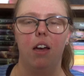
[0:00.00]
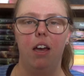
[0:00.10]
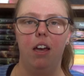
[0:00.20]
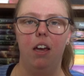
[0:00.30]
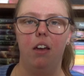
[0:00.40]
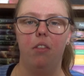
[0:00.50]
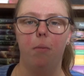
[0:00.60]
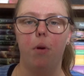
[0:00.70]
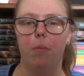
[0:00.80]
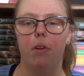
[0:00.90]
the
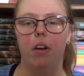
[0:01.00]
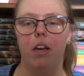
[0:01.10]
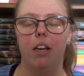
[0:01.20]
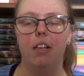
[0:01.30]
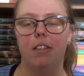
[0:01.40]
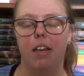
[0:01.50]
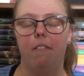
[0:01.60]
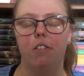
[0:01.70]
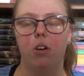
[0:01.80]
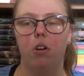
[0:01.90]
moment he
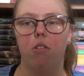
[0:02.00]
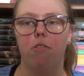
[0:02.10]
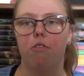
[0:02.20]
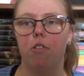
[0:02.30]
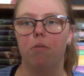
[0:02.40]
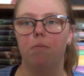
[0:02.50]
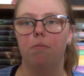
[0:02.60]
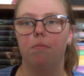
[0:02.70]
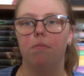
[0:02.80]
saves her from